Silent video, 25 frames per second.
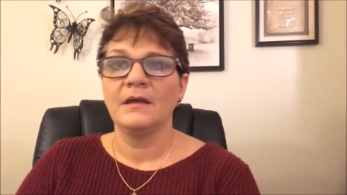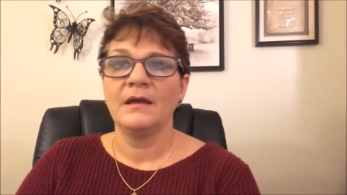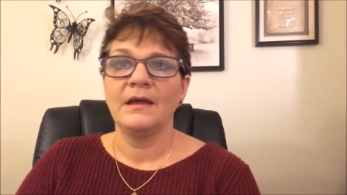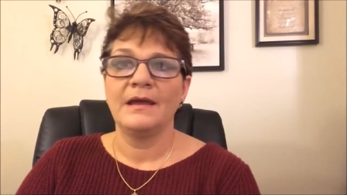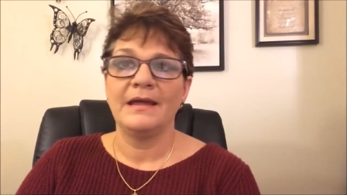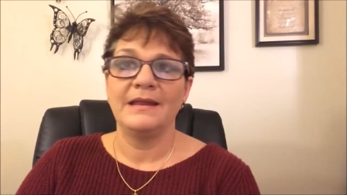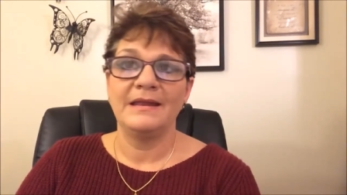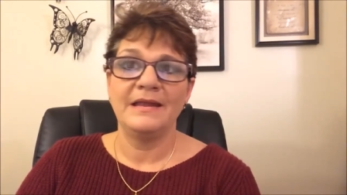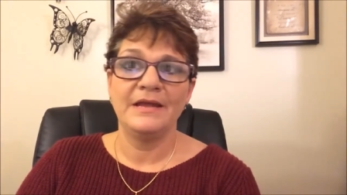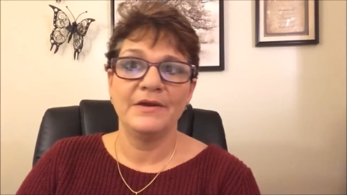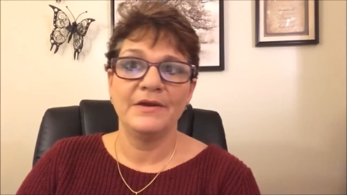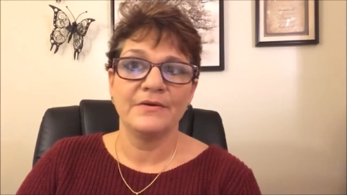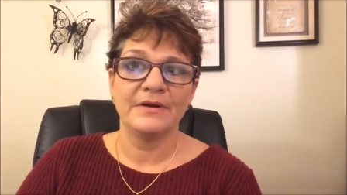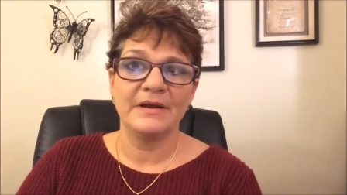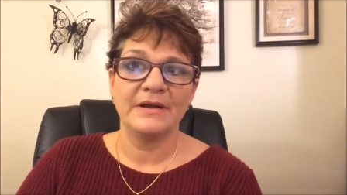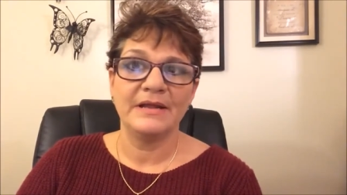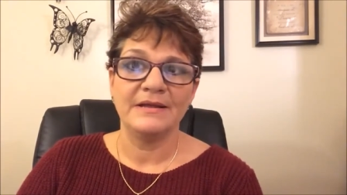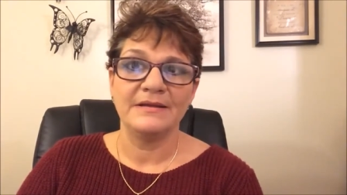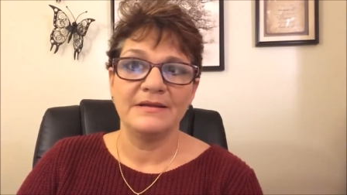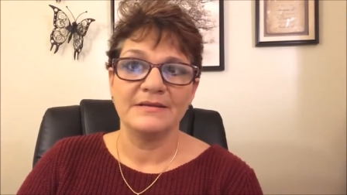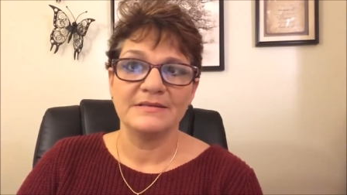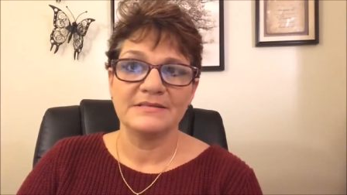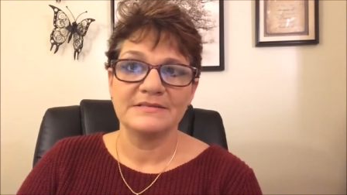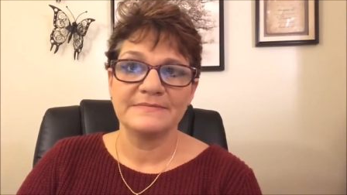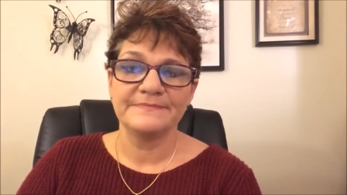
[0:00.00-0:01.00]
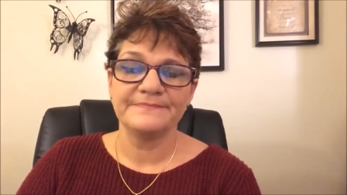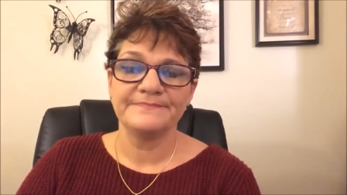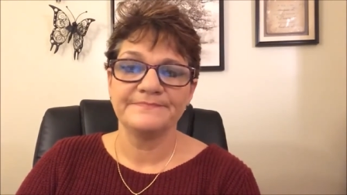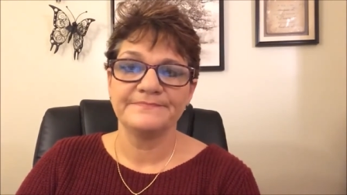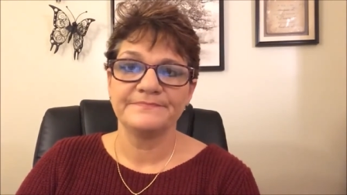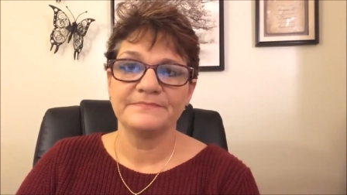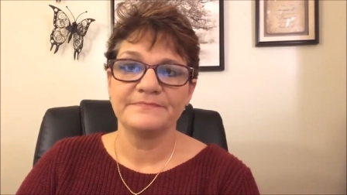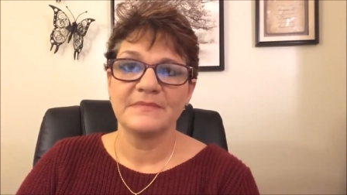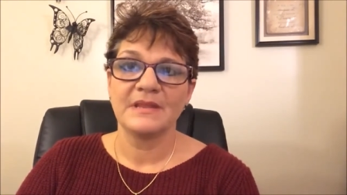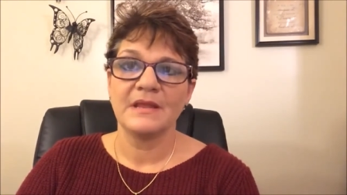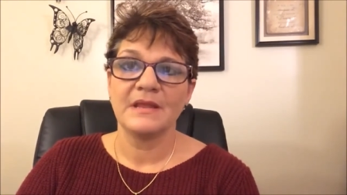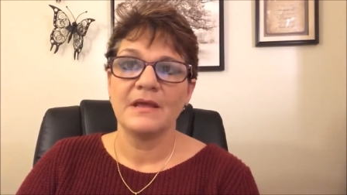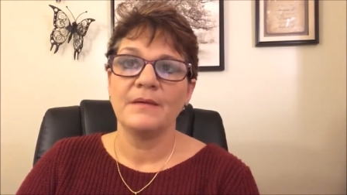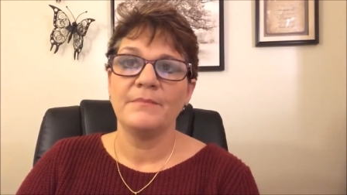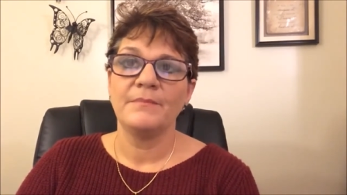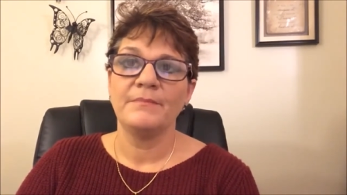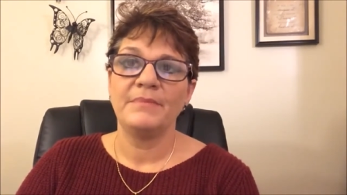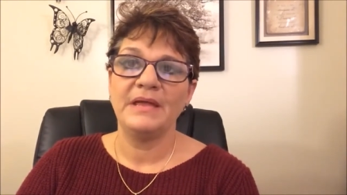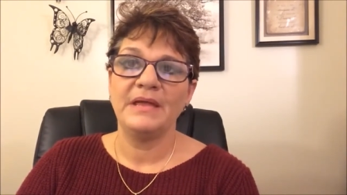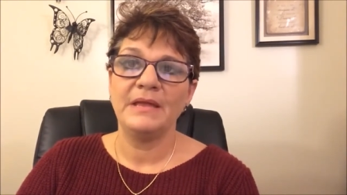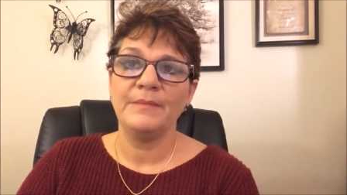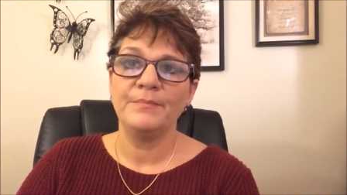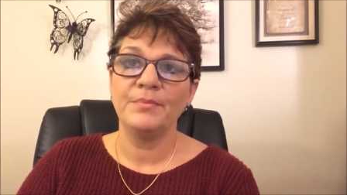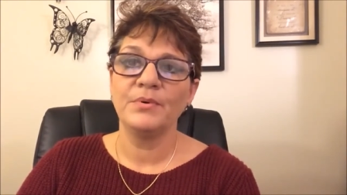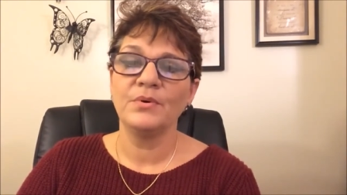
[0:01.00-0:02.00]
And here it is.
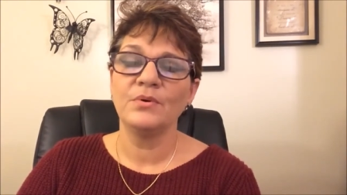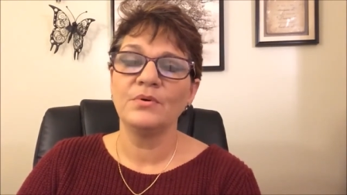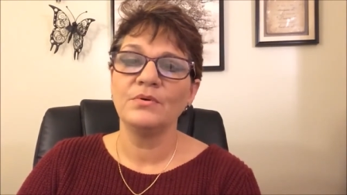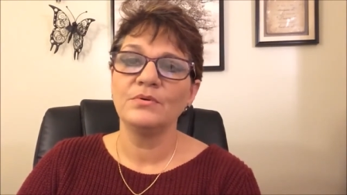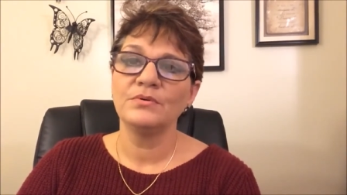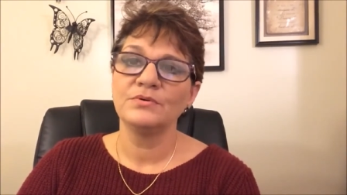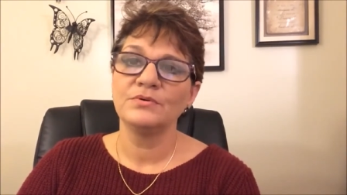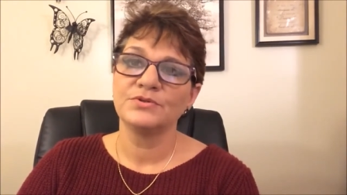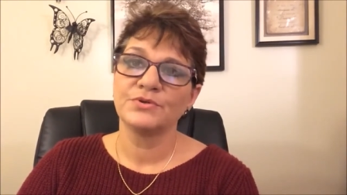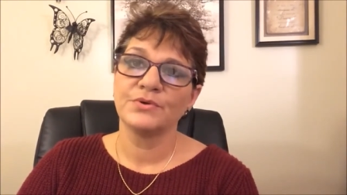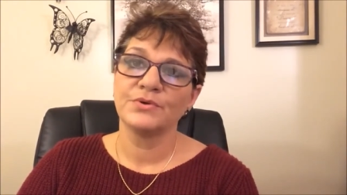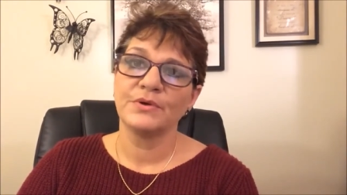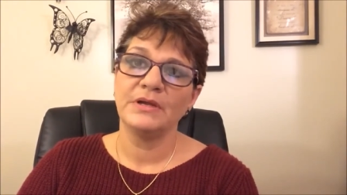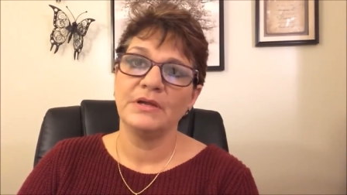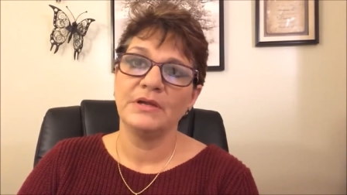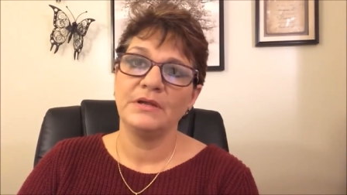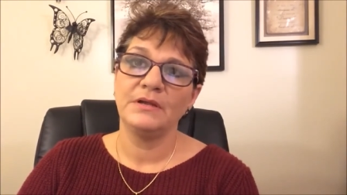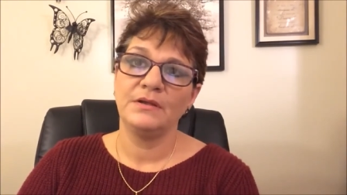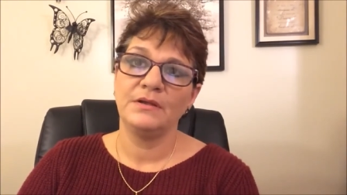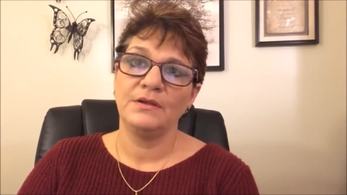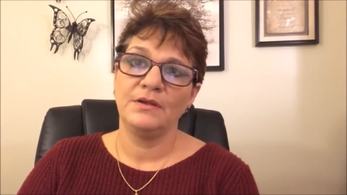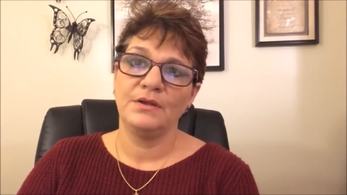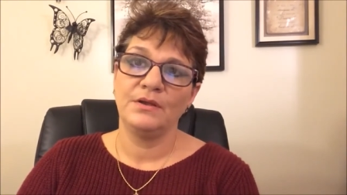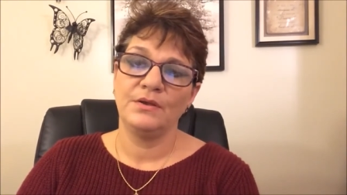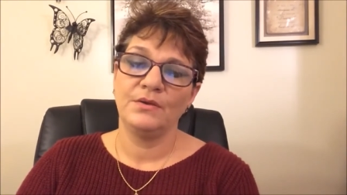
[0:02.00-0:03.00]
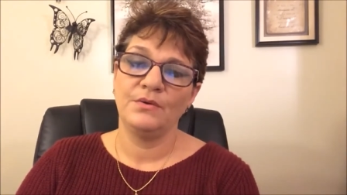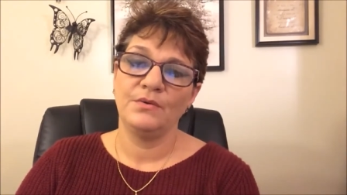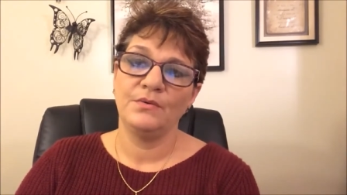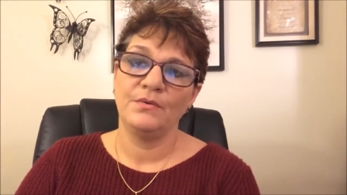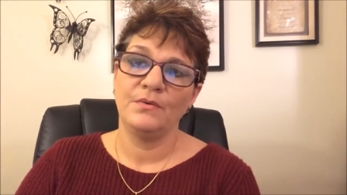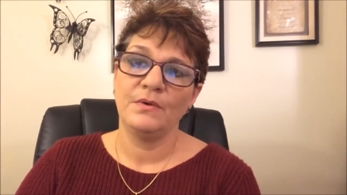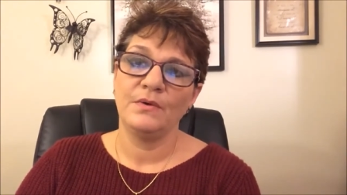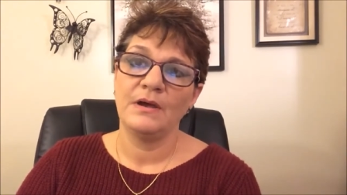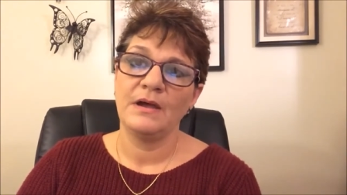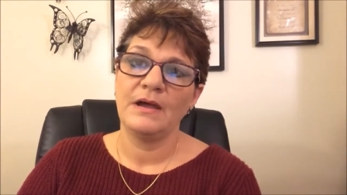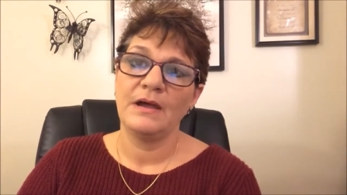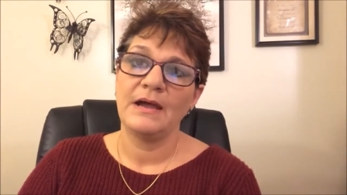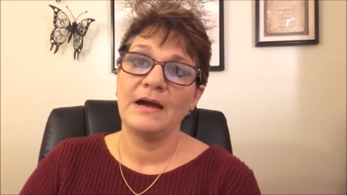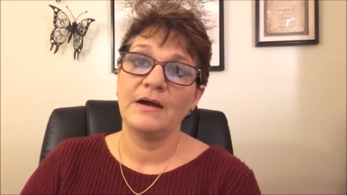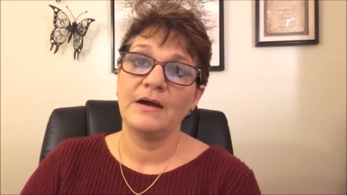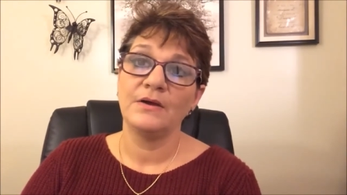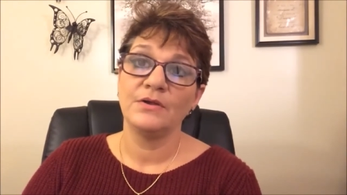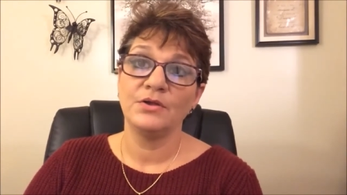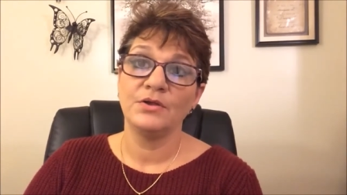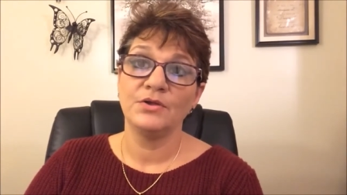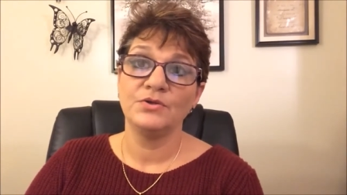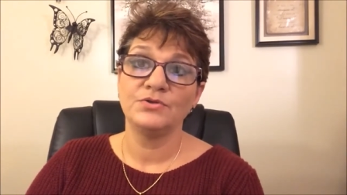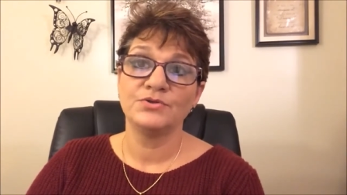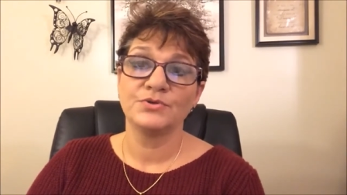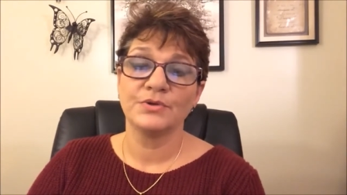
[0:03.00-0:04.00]
People treat you how
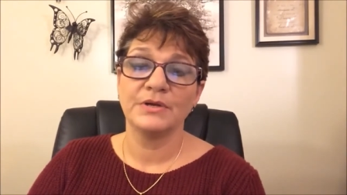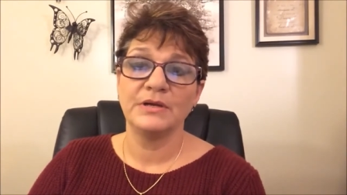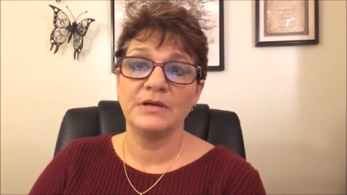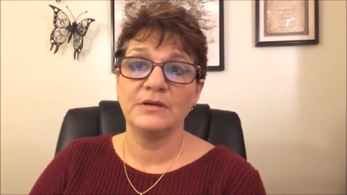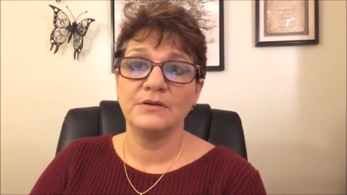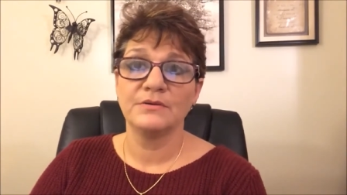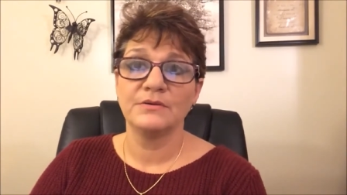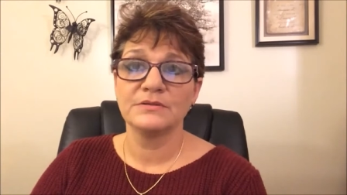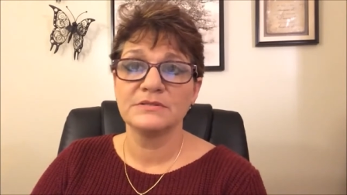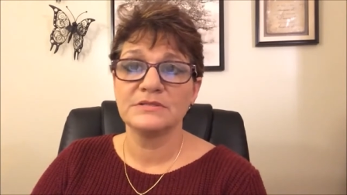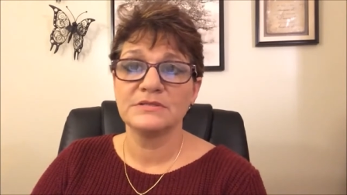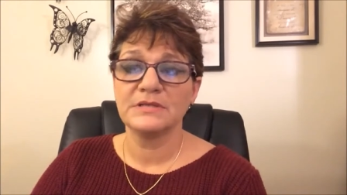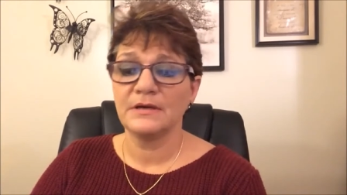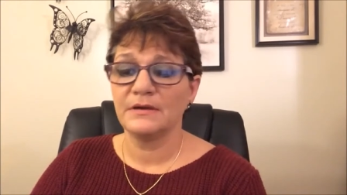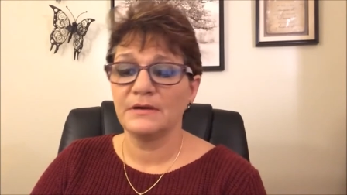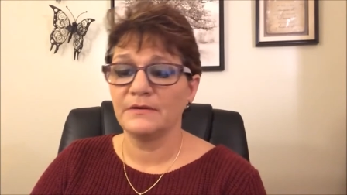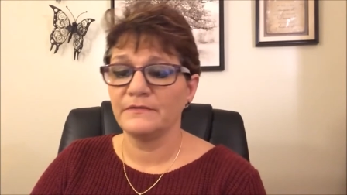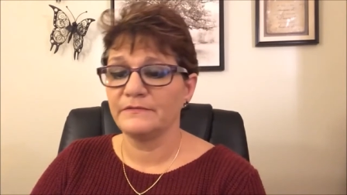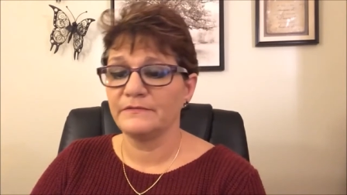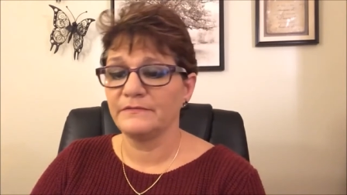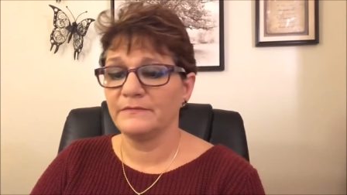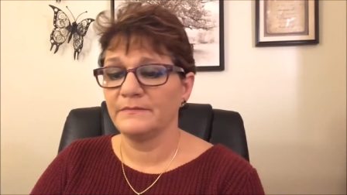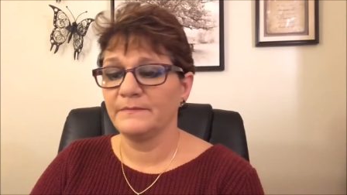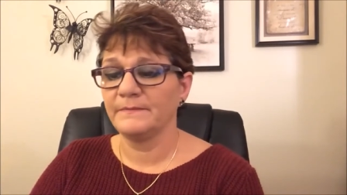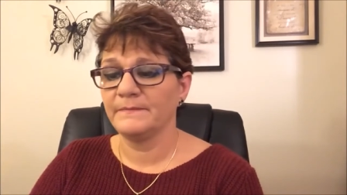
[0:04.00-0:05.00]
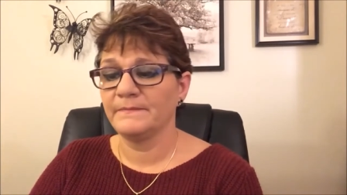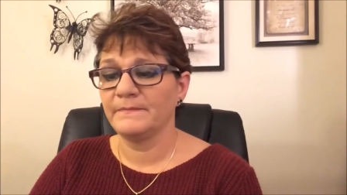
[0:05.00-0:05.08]
you treat yourself.